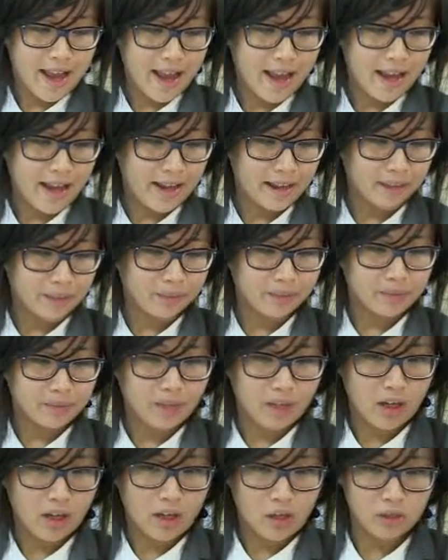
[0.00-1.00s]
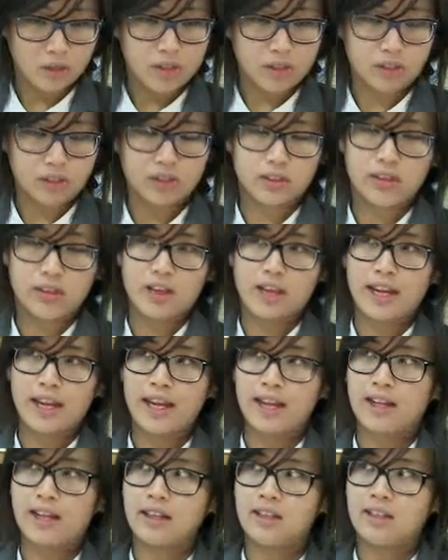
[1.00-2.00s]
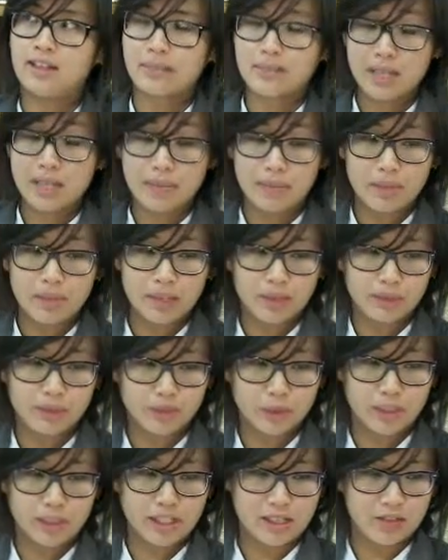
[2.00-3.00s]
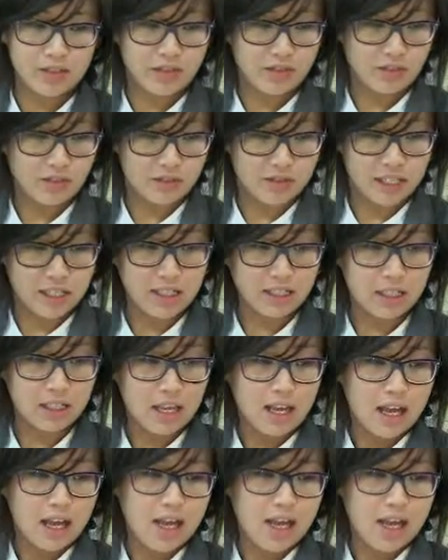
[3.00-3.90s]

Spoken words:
And also in September 2015,